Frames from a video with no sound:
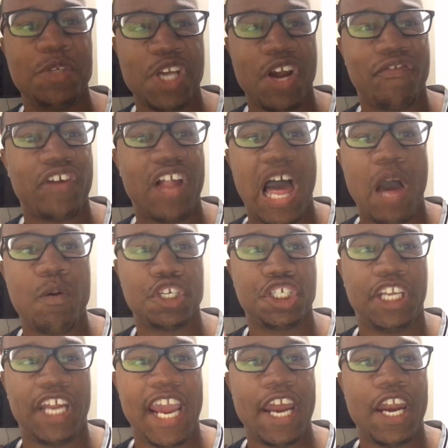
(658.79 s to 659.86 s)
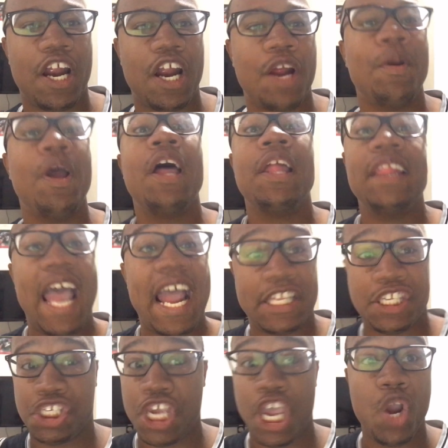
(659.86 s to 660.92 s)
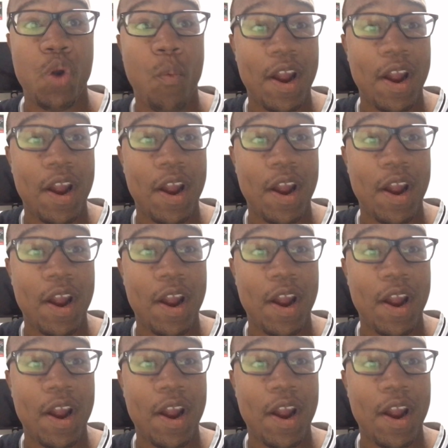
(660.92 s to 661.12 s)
several hours later. That's it.